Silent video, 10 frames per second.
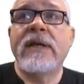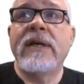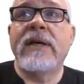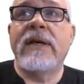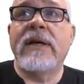
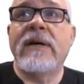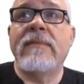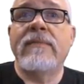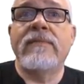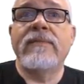
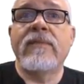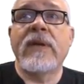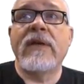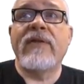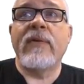
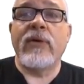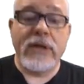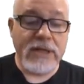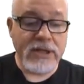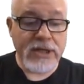If I
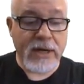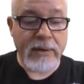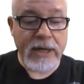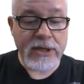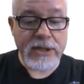wanted
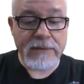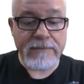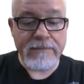degeneration,